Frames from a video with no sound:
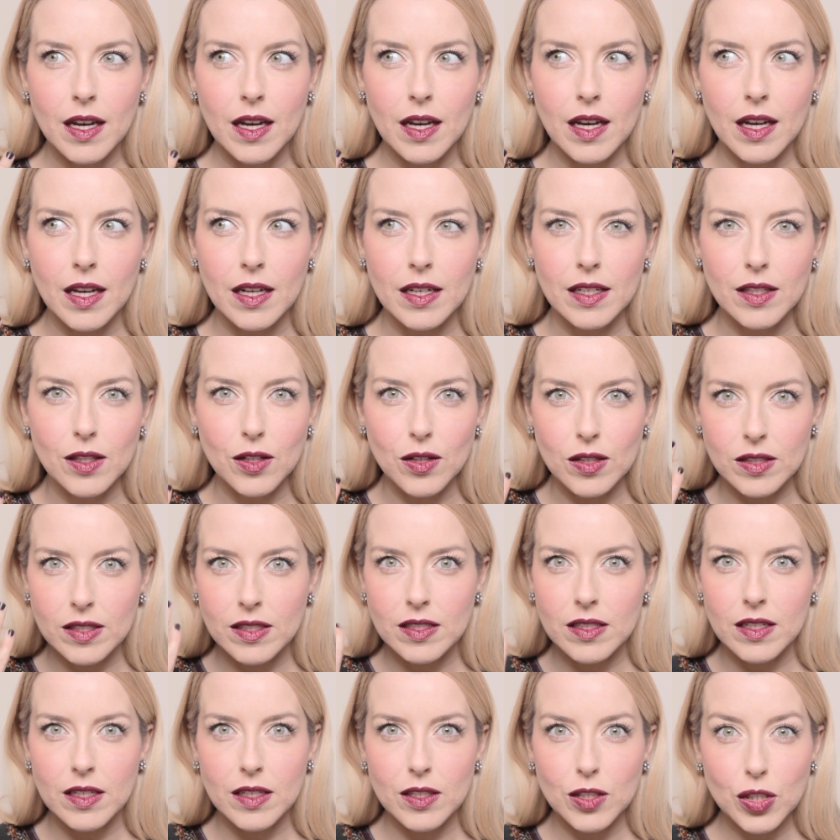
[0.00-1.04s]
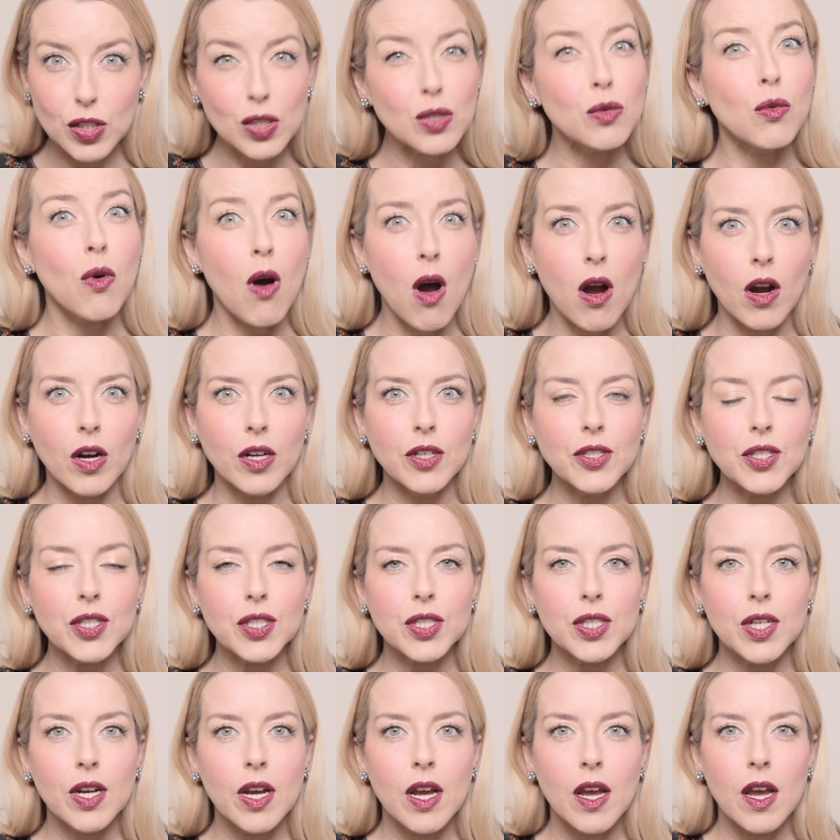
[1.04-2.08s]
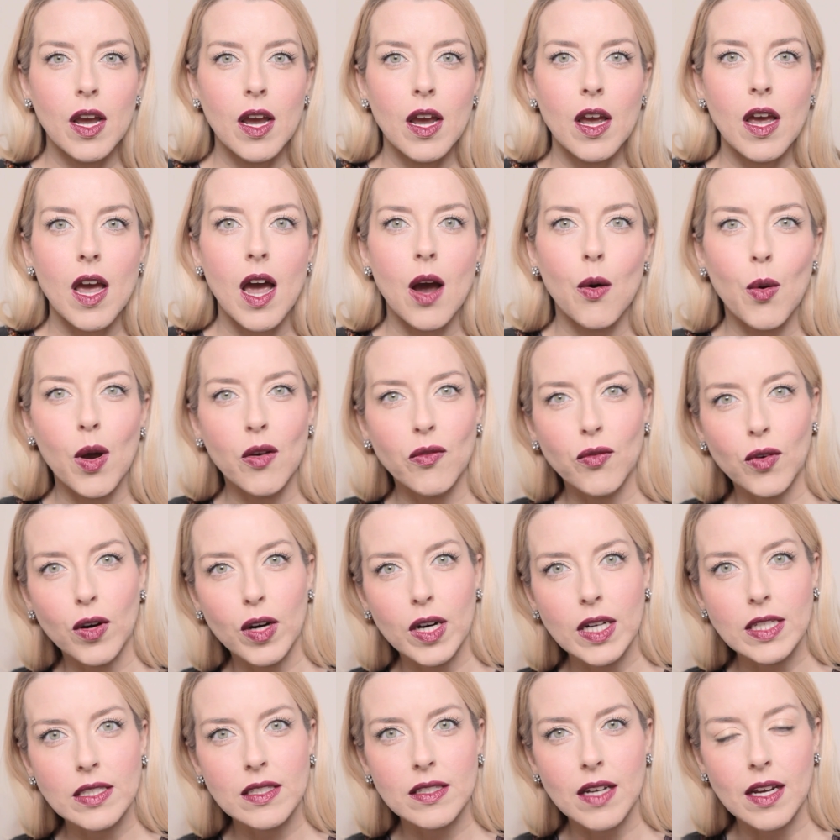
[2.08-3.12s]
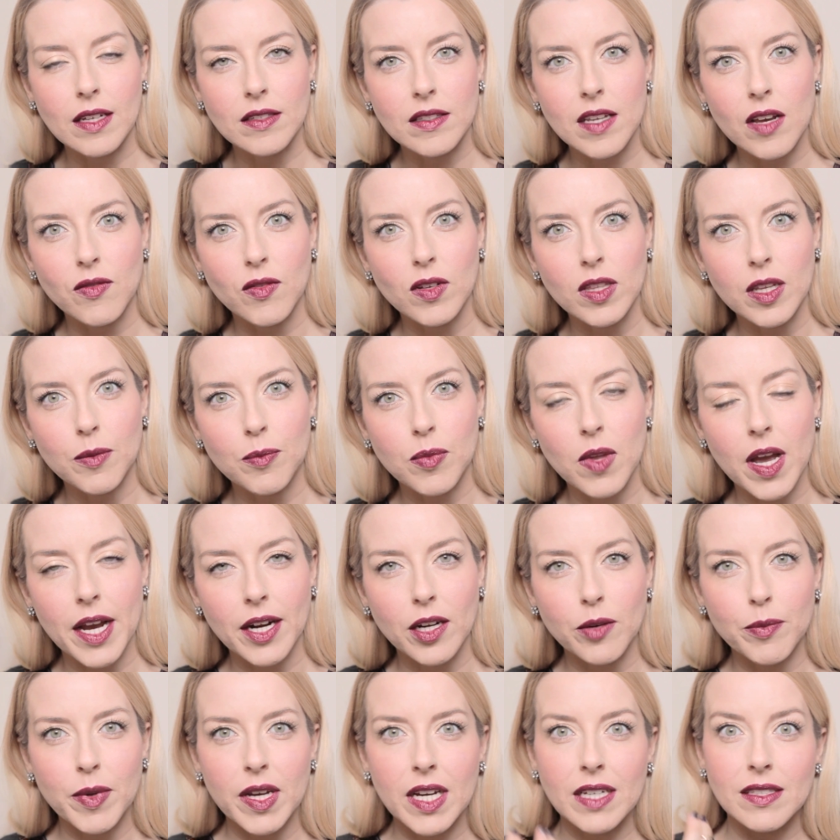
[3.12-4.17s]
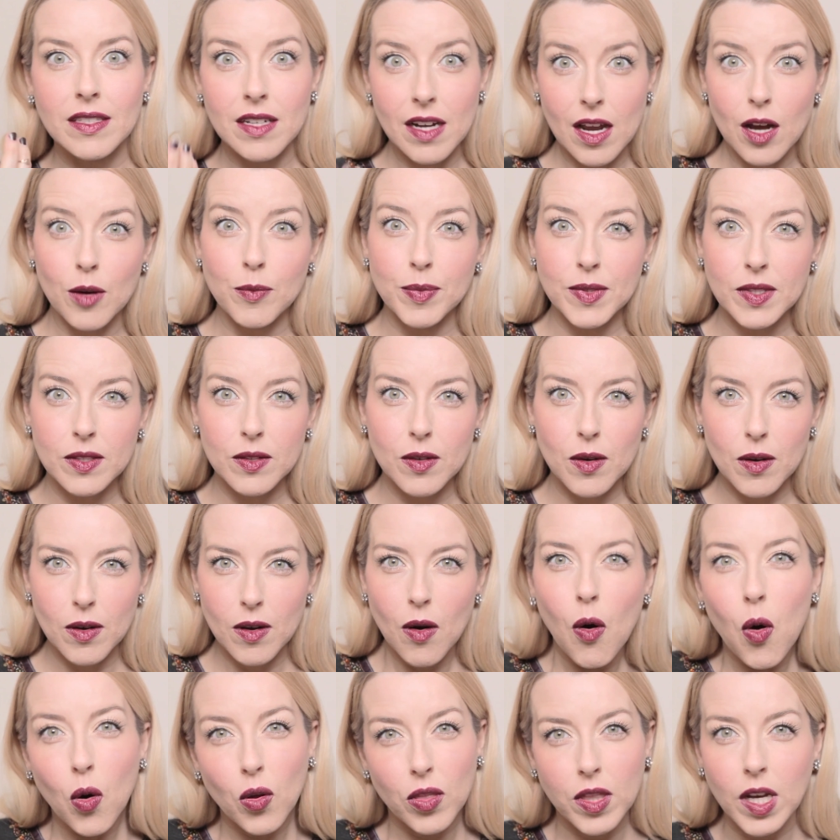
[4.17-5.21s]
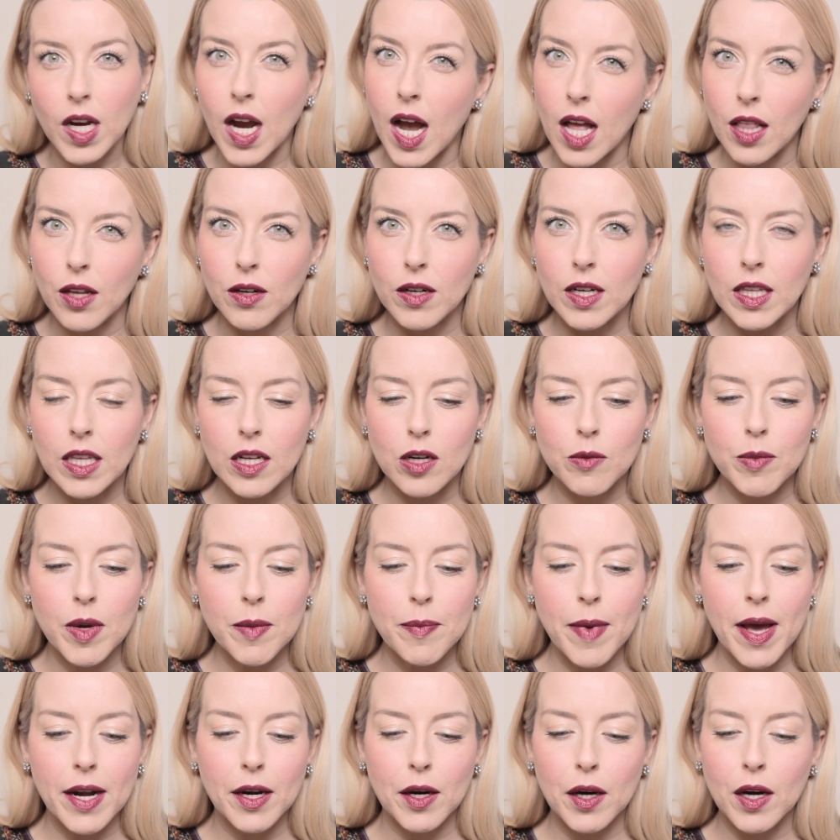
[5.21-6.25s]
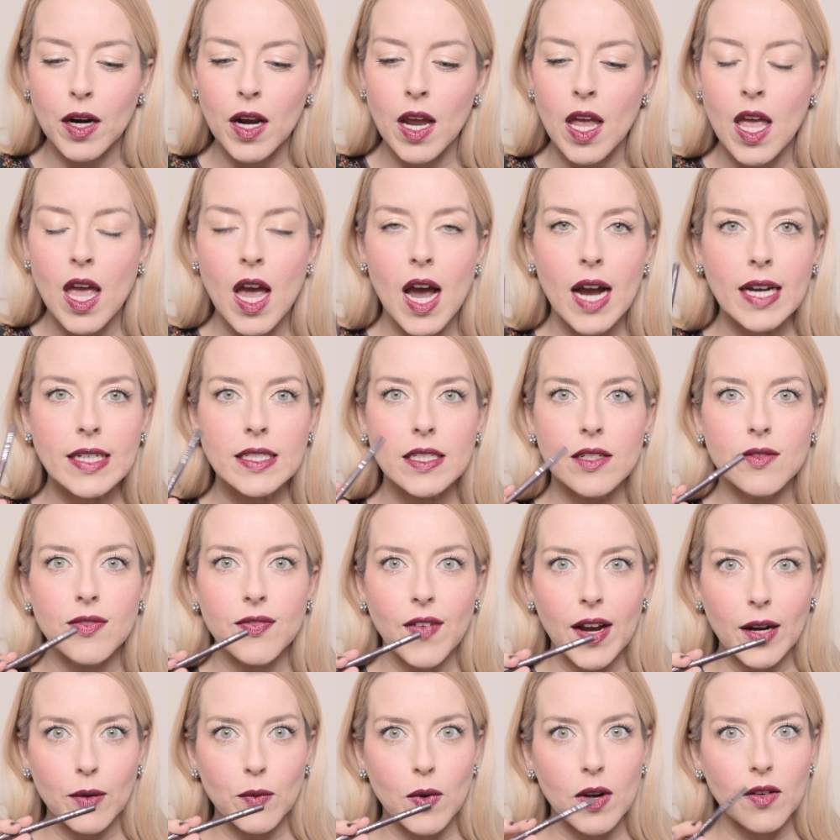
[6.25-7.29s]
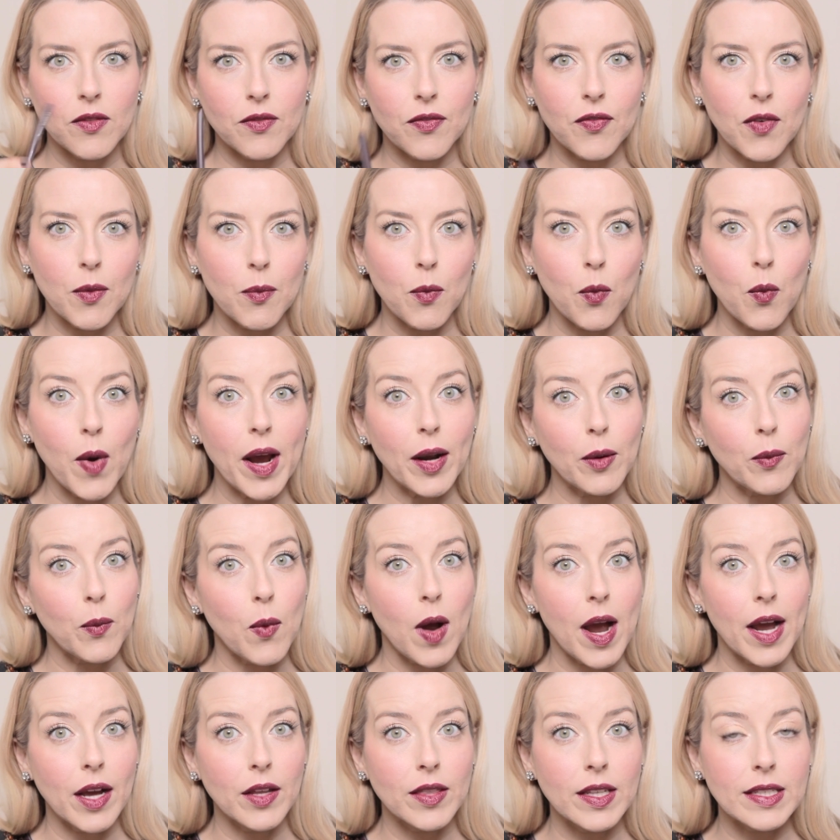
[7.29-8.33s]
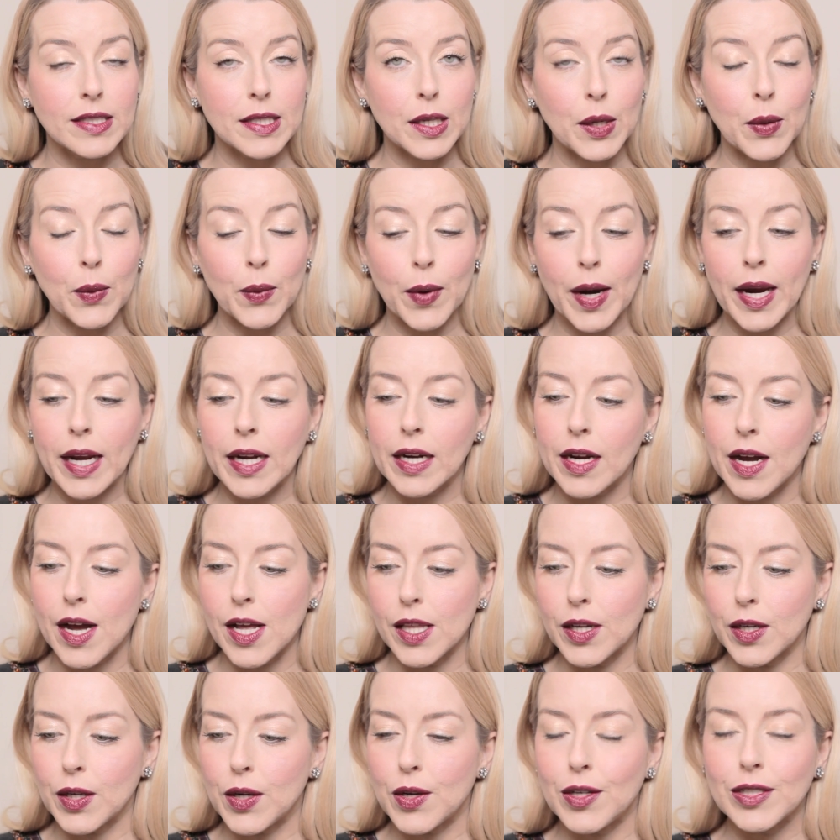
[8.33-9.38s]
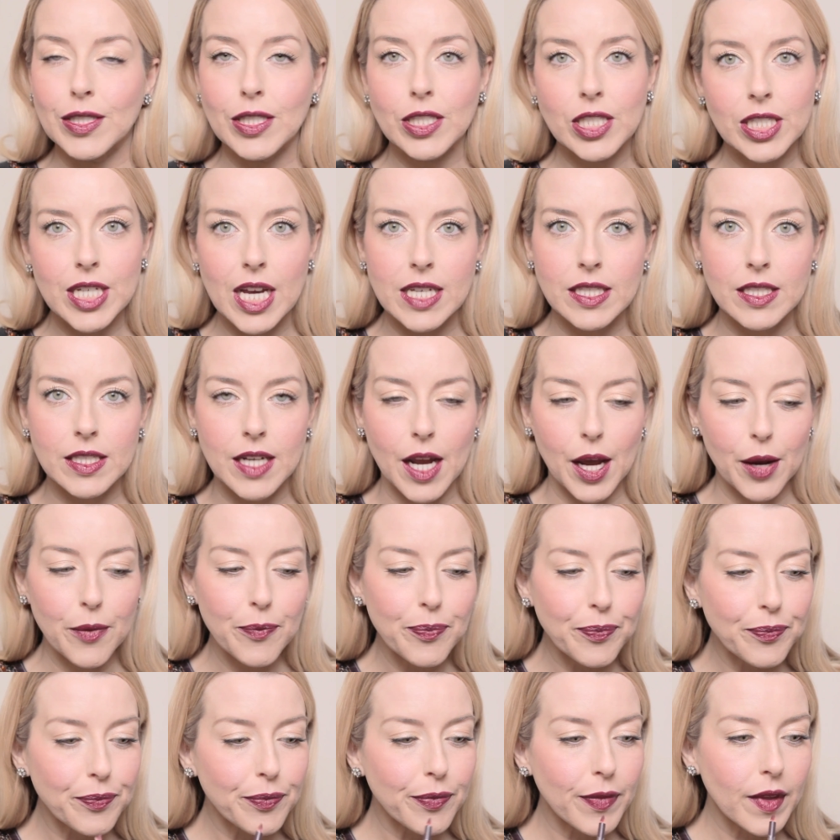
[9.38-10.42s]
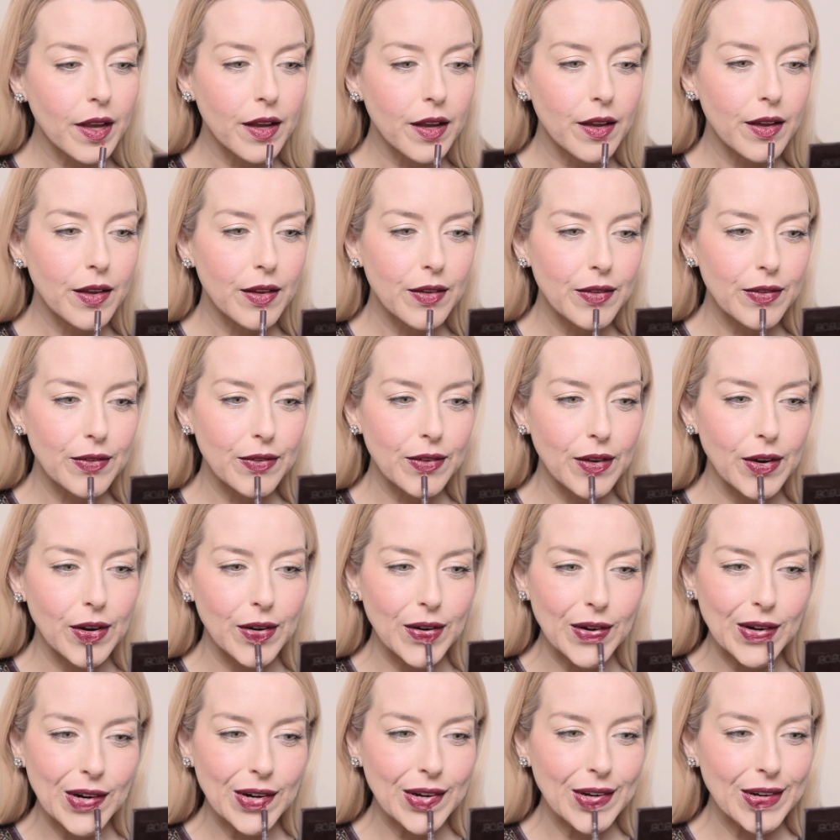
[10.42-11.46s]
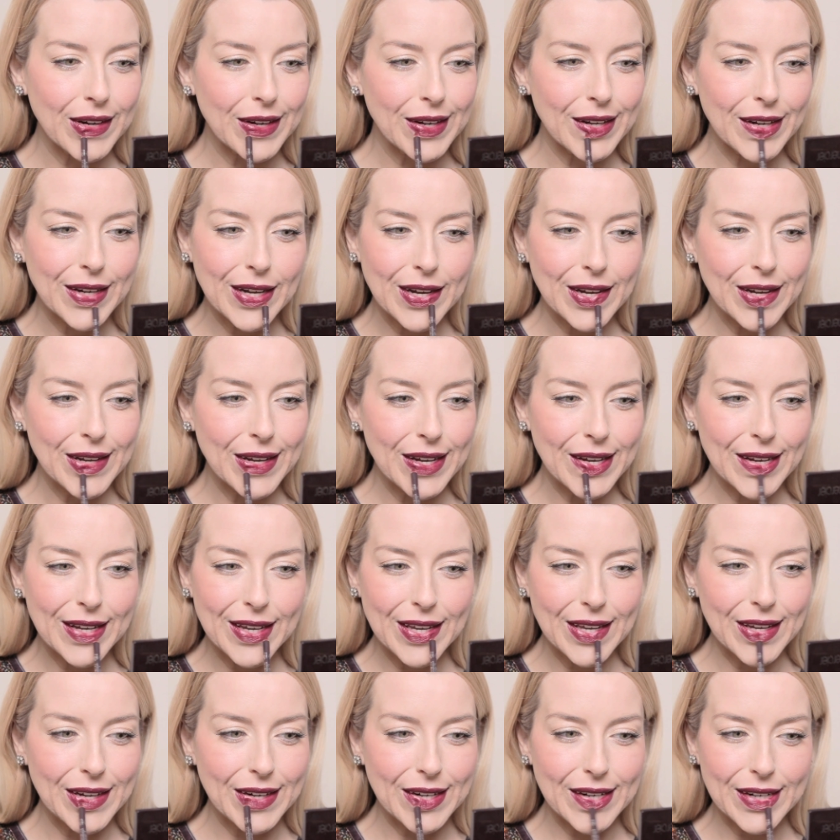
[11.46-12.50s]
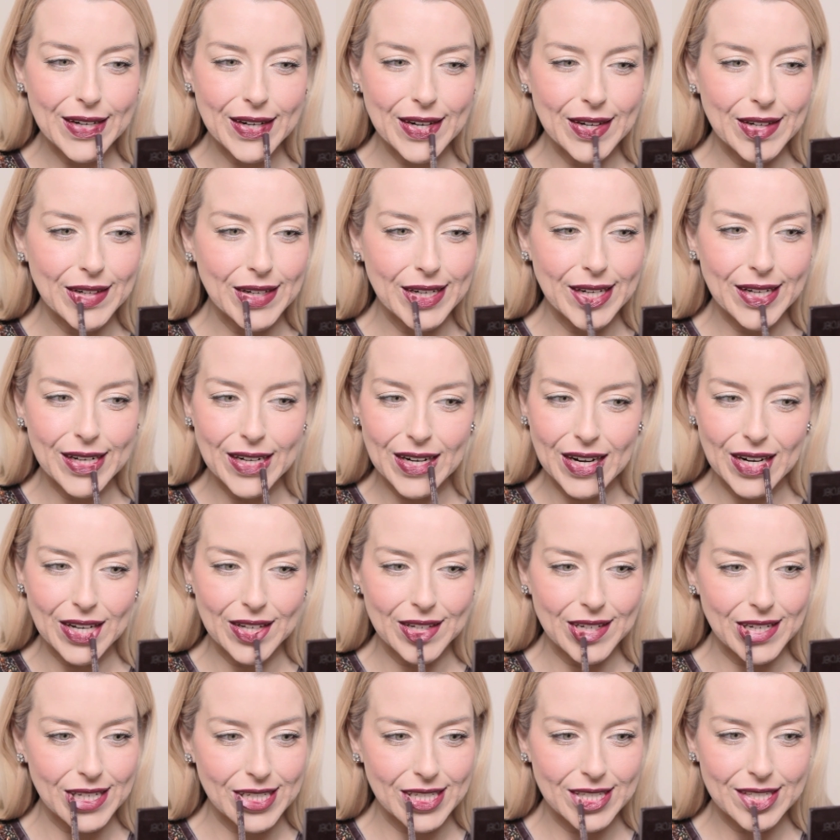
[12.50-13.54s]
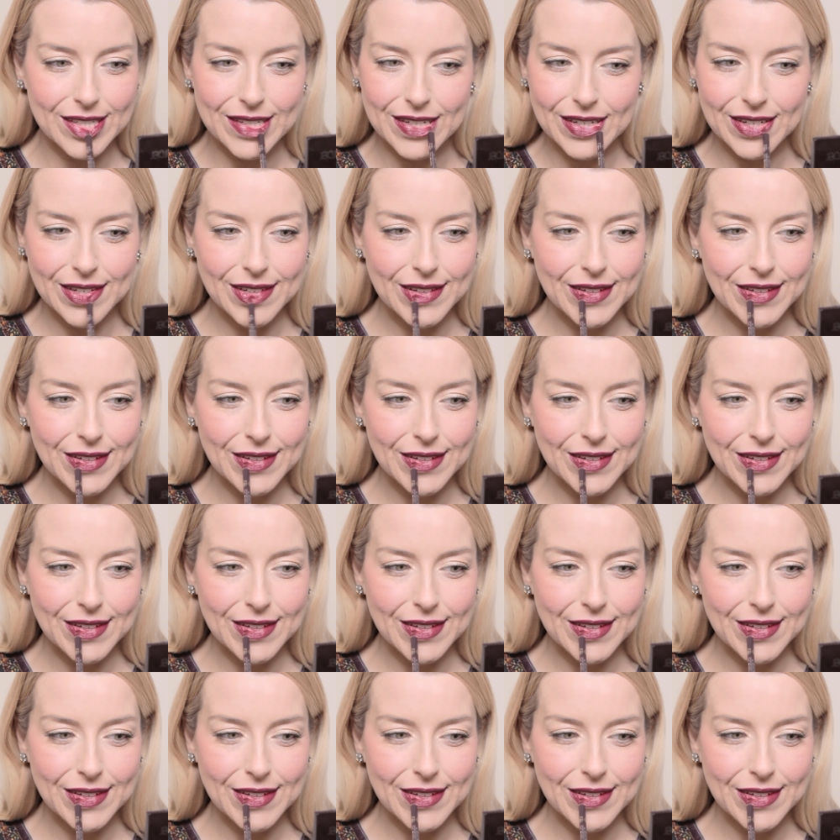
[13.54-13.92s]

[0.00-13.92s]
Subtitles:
it looks too harsh. However, it's nice to have a lip liner because it helps hold the color a little bit better. I did find one from Wet n Wild that's a great color called Chestnut. So you could go in and just